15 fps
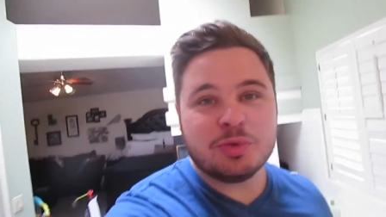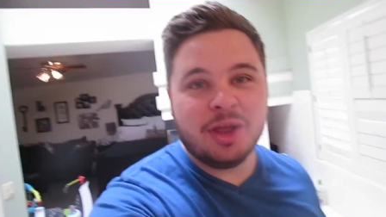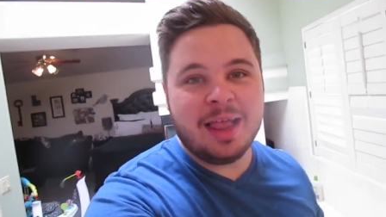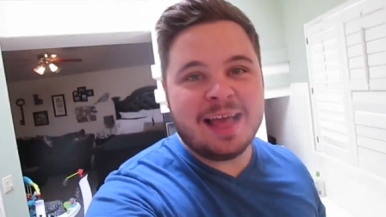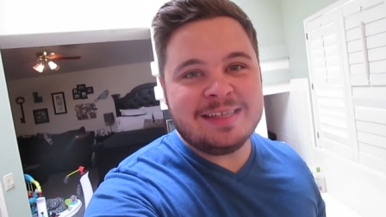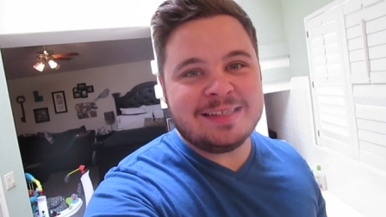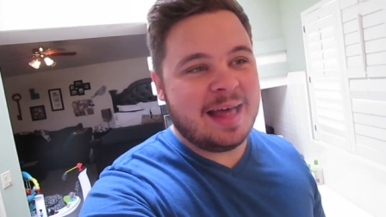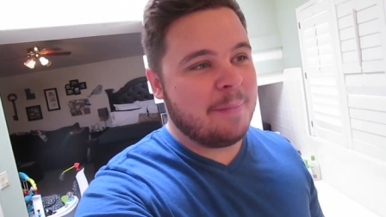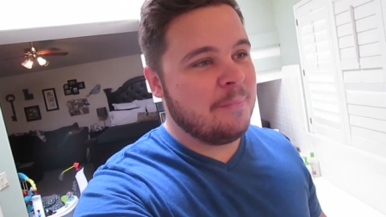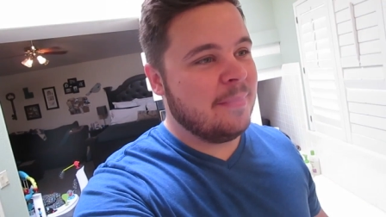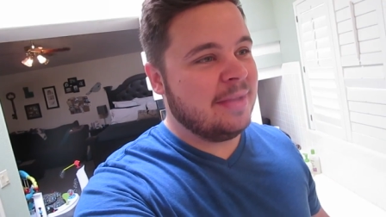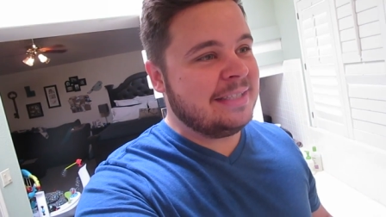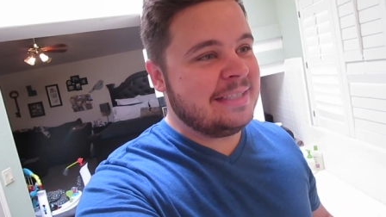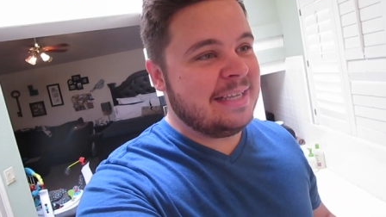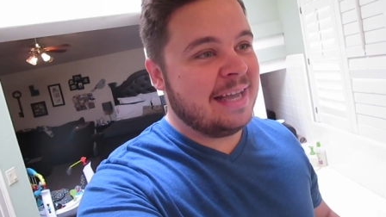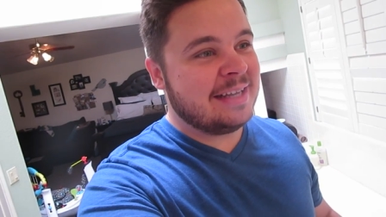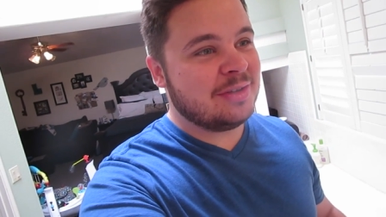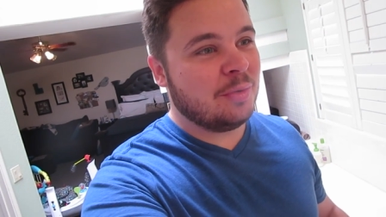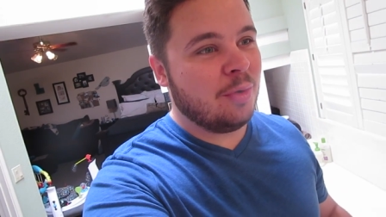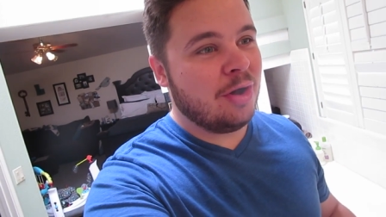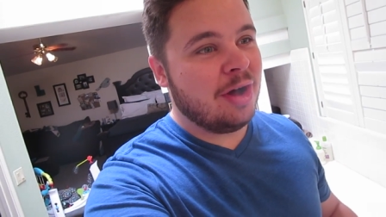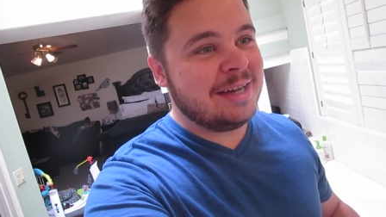realized that Missy has a
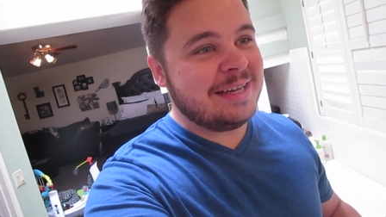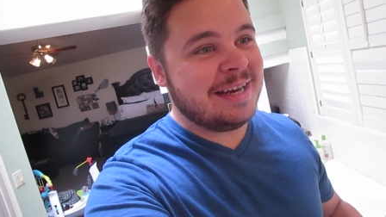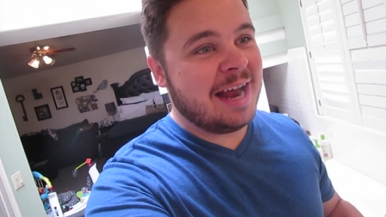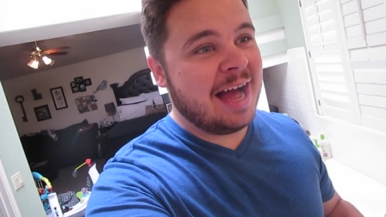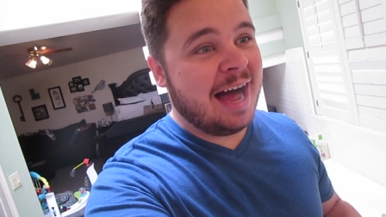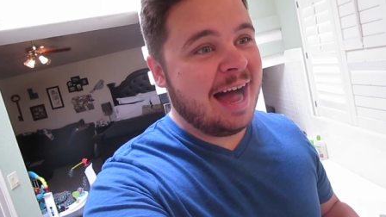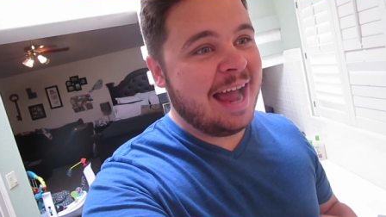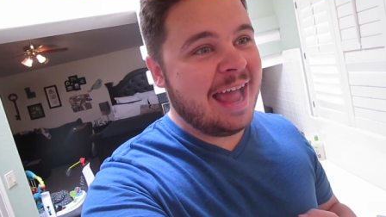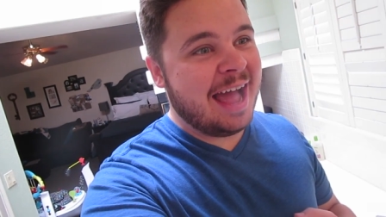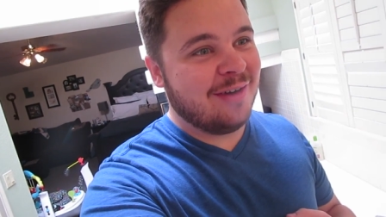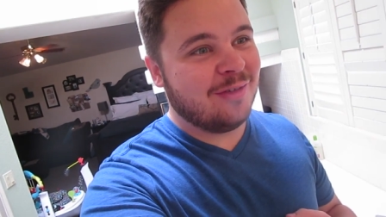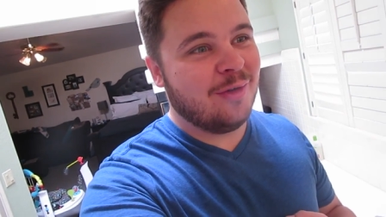wand and I have